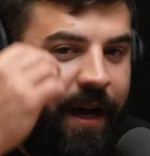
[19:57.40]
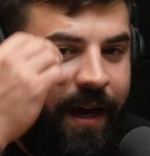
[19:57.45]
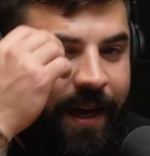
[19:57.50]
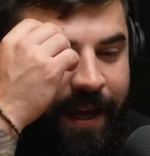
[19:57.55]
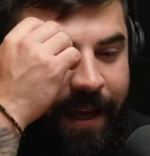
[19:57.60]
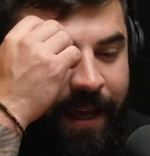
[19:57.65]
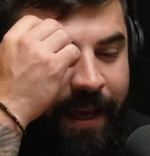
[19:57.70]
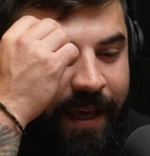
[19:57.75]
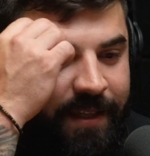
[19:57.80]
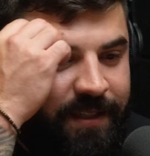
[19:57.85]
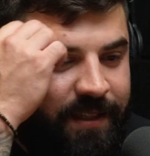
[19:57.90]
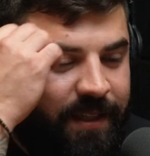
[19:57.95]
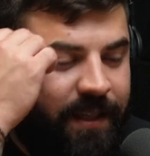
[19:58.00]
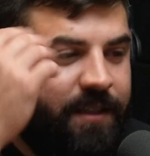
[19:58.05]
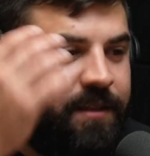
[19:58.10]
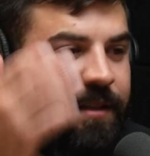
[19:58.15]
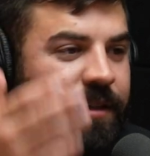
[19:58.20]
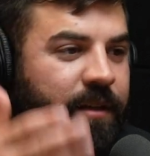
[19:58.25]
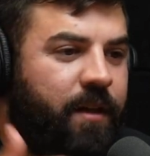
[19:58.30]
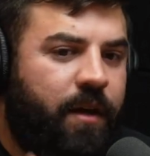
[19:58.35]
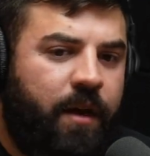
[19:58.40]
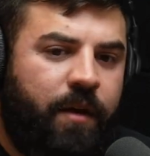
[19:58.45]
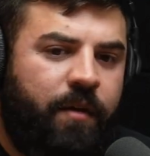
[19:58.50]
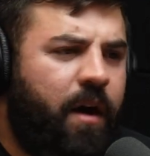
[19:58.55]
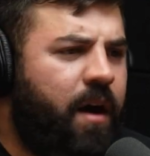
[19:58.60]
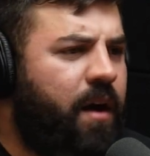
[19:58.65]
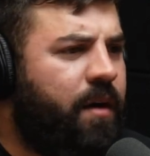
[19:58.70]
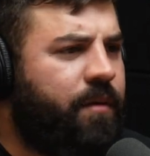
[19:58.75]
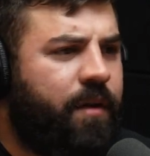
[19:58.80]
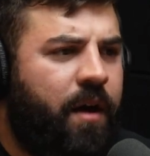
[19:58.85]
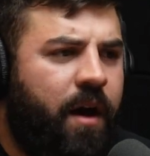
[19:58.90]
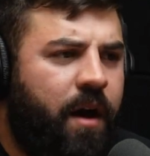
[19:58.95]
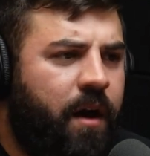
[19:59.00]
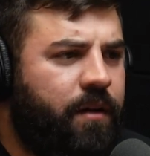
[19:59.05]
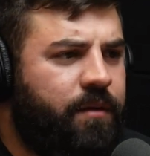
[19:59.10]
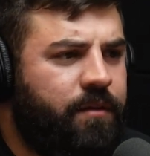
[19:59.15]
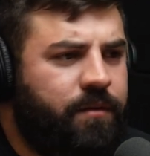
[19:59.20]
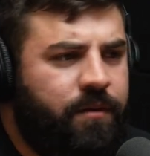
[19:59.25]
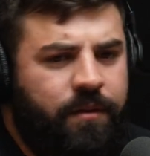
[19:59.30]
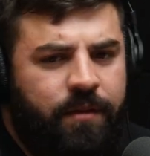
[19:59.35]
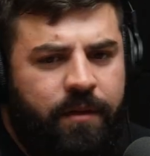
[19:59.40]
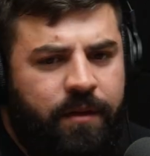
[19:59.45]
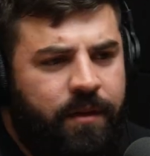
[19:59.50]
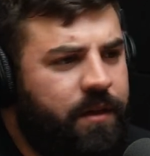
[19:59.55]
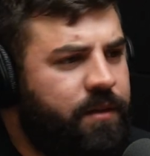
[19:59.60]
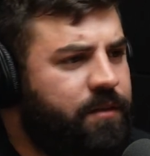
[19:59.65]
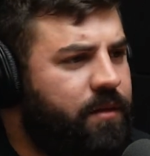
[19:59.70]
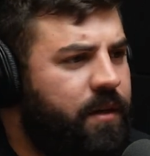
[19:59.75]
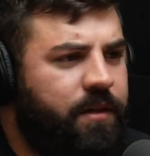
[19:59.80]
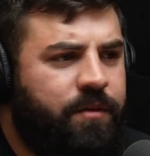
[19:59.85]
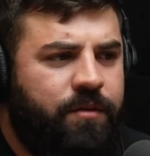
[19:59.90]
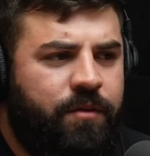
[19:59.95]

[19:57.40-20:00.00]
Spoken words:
it's easy to go, oh nah, dude, he's